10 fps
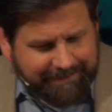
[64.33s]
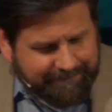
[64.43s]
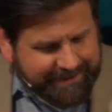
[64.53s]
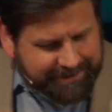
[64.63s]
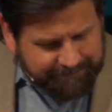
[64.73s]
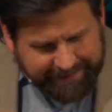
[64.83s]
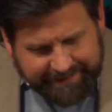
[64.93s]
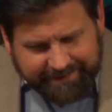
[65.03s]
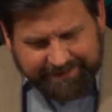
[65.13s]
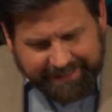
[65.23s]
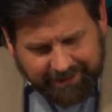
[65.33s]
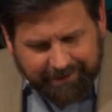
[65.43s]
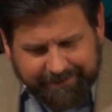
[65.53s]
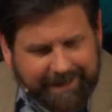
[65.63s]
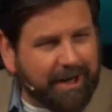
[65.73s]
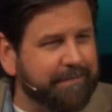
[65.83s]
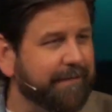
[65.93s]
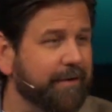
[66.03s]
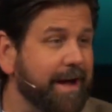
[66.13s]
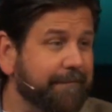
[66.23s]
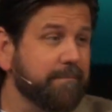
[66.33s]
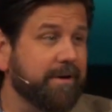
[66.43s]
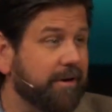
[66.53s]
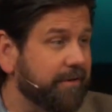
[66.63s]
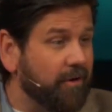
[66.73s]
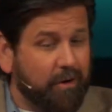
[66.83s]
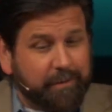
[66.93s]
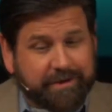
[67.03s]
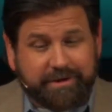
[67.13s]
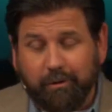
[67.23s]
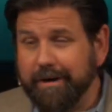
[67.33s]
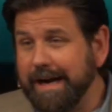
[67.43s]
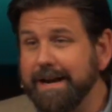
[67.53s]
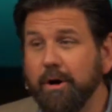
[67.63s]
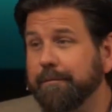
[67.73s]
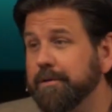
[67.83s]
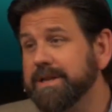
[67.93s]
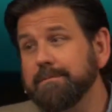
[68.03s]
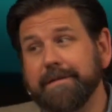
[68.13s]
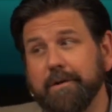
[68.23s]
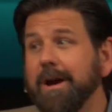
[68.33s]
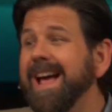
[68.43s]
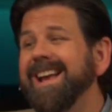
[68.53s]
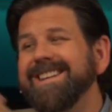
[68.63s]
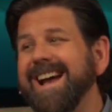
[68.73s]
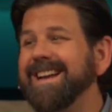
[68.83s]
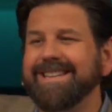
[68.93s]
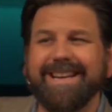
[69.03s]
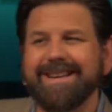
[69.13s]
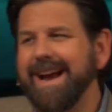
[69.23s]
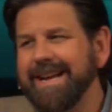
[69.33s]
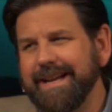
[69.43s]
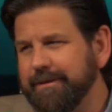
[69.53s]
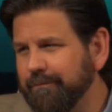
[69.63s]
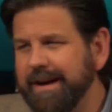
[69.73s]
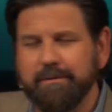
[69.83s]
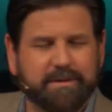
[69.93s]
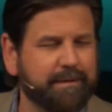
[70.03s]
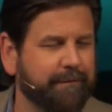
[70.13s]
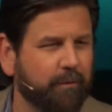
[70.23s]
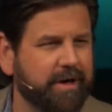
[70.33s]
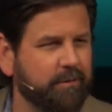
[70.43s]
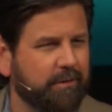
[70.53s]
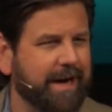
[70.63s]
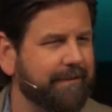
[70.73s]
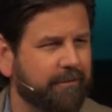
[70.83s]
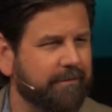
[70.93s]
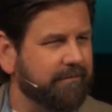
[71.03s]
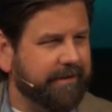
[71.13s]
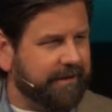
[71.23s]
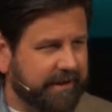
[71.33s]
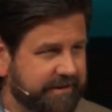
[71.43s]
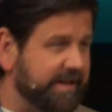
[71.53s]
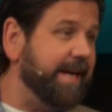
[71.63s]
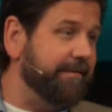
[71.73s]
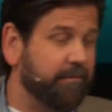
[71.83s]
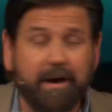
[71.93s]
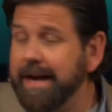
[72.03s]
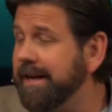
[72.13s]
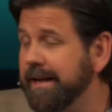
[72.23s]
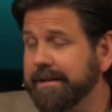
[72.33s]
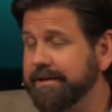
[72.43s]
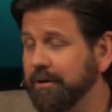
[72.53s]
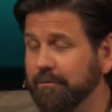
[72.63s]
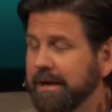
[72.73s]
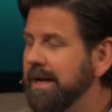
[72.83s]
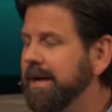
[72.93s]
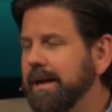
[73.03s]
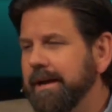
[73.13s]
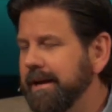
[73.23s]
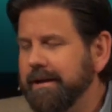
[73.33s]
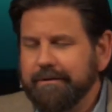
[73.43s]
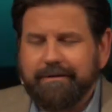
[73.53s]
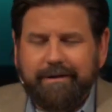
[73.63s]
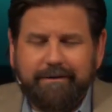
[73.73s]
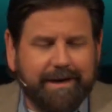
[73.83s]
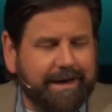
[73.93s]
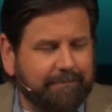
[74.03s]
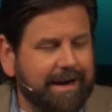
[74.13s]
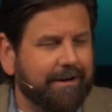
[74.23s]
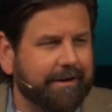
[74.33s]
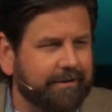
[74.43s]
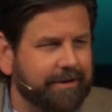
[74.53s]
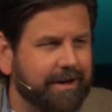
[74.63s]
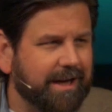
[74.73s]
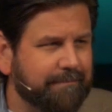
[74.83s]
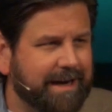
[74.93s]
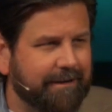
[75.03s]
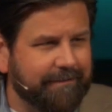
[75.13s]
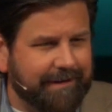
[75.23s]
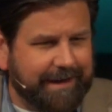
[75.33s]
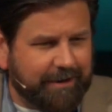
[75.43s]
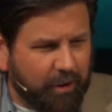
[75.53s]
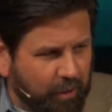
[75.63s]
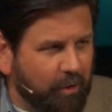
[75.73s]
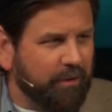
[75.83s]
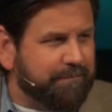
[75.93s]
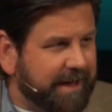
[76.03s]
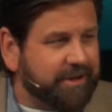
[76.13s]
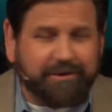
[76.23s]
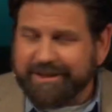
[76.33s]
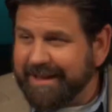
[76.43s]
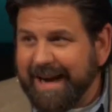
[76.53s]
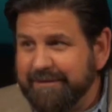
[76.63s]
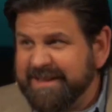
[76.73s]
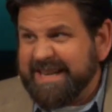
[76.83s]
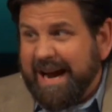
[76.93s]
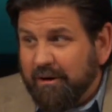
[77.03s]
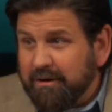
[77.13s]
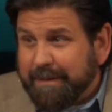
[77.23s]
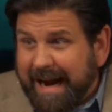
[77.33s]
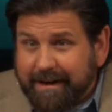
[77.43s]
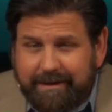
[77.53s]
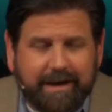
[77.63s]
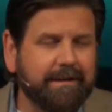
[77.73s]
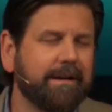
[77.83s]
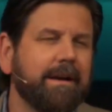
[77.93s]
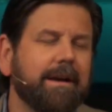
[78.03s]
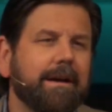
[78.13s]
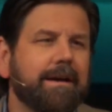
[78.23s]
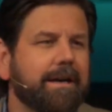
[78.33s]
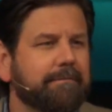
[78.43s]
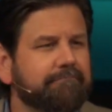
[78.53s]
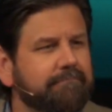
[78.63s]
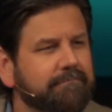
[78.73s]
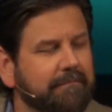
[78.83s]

bits and pieces here and there. But if you're not familiar at all with the story, and I know for some of you, 1993 was before you were ever conceived, right? And so you, you're like, wow, you're talking about like old pictures. Did they have sound back then? Um,